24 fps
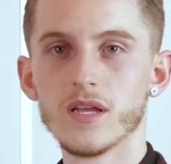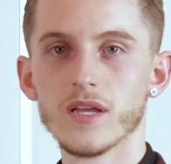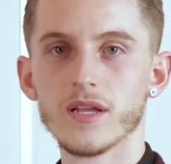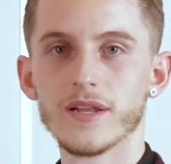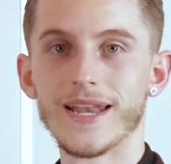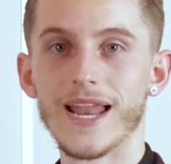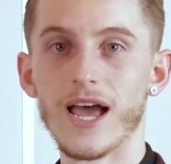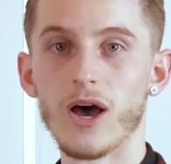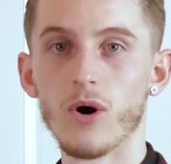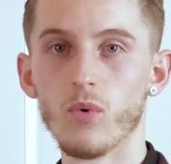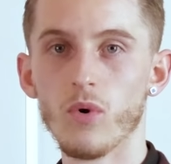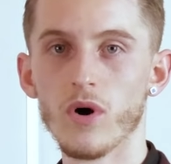
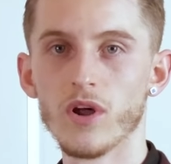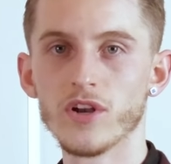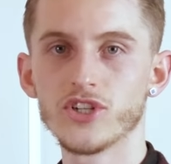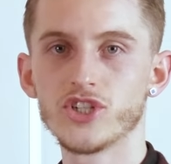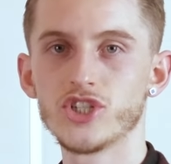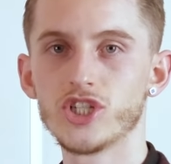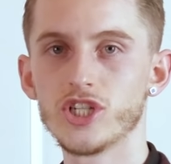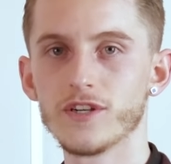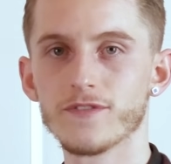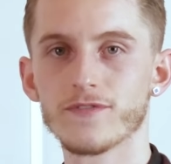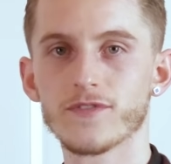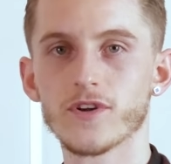Now,
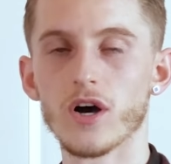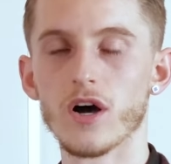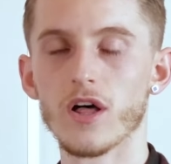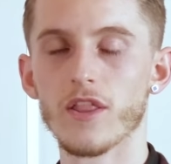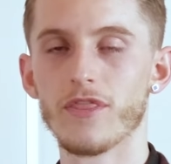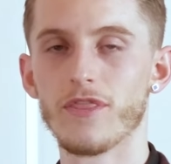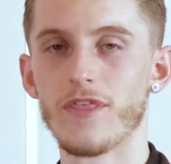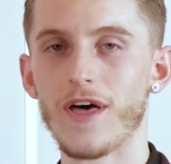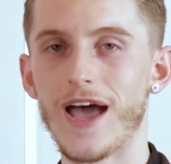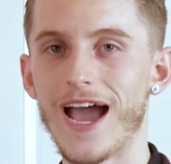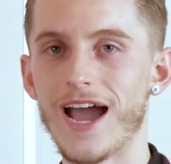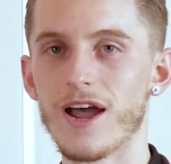once you've
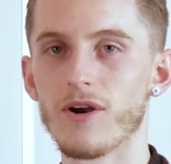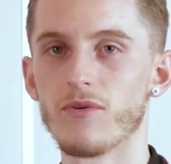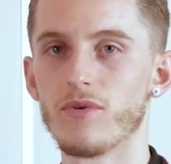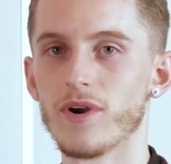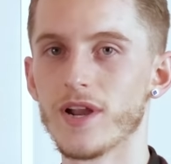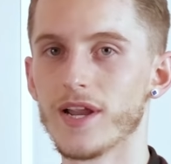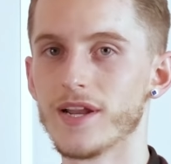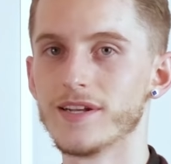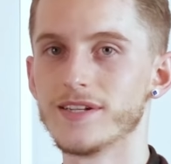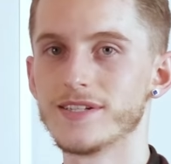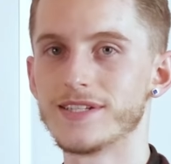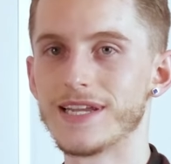got that
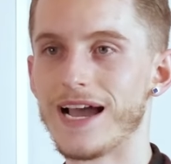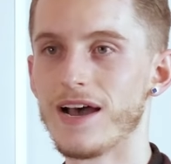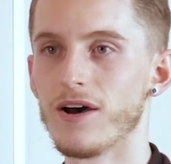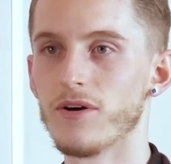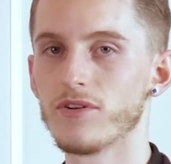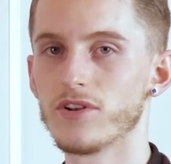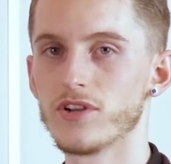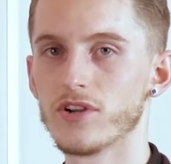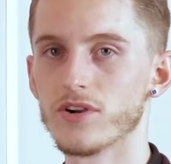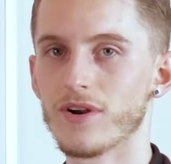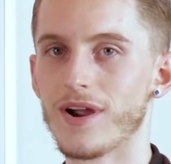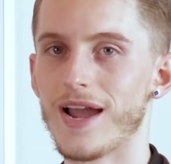written
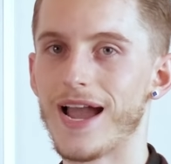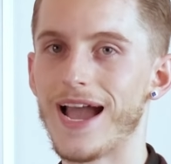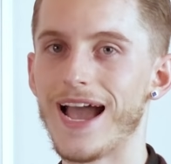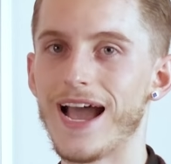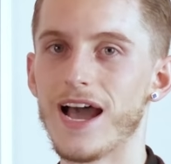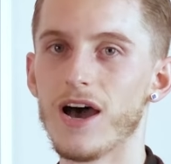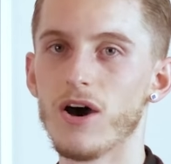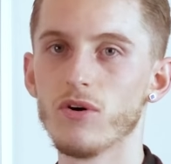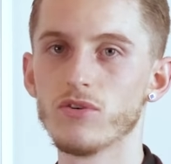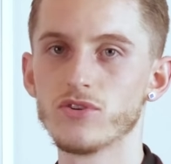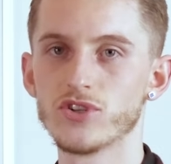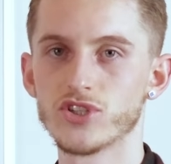down, your
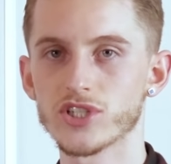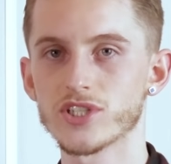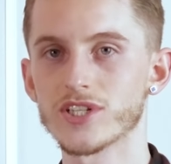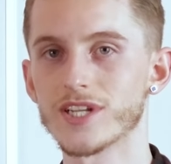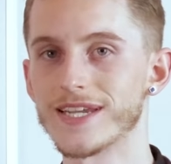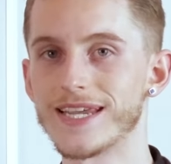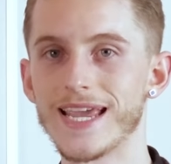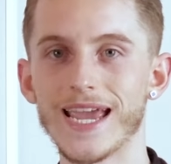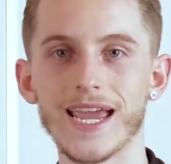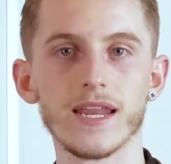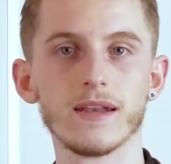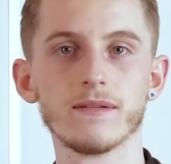how, just
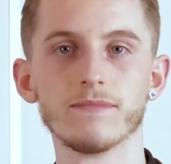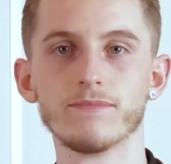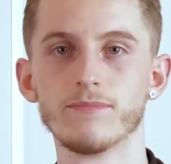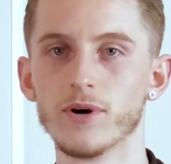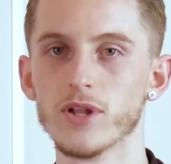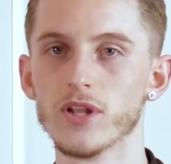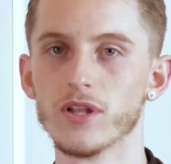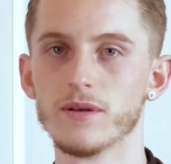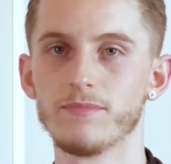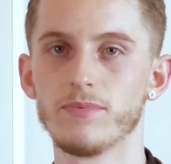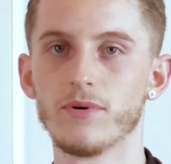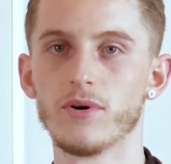again,
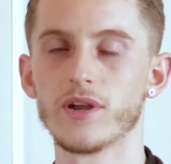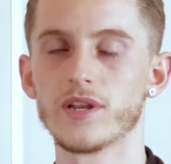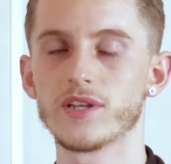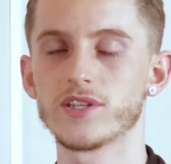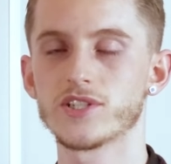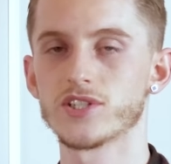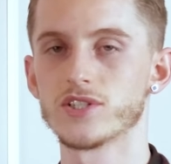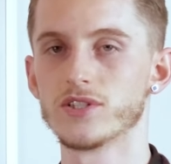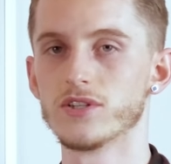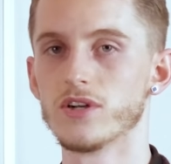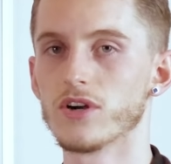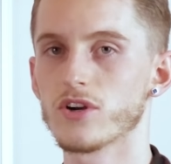bullet
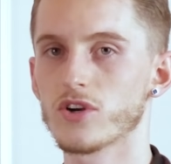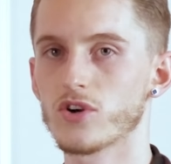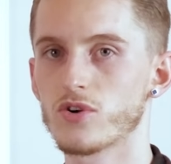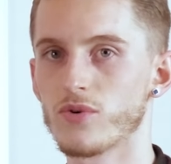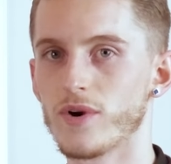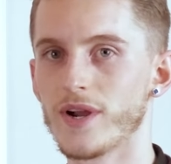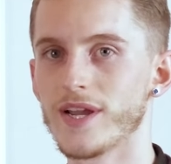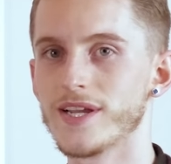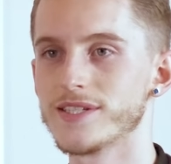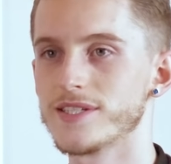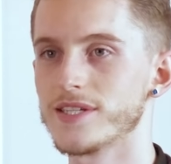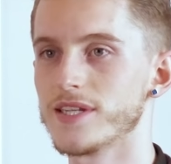points, not
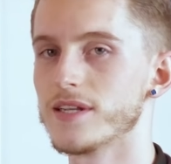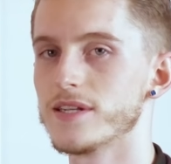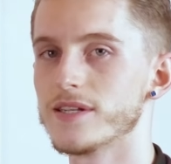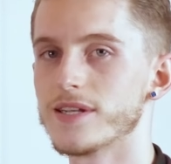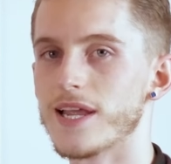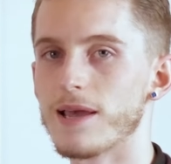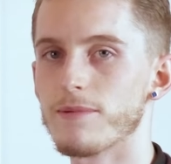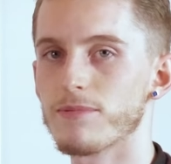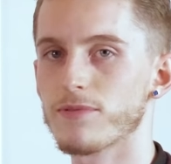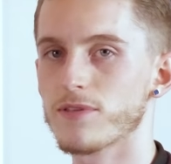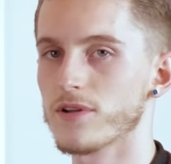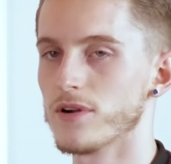crazy
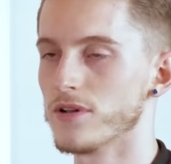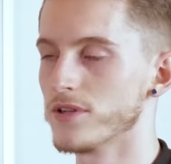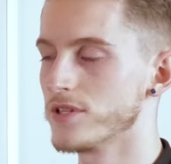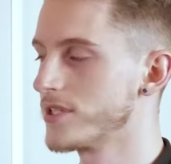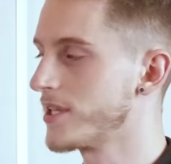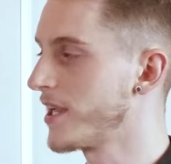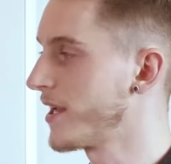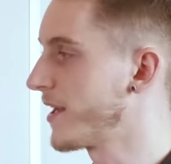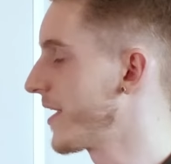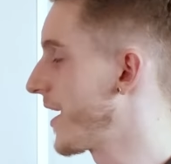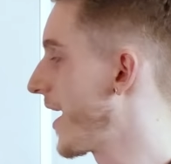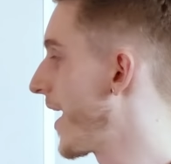in-depth
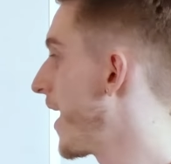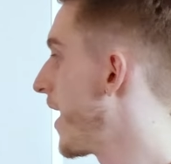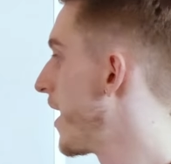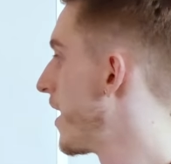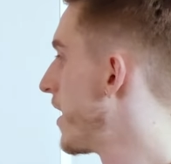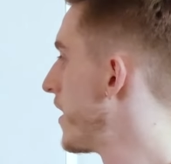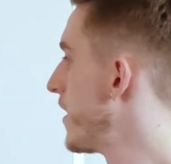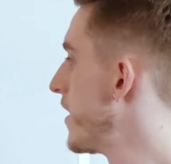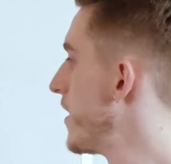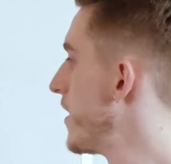content yet,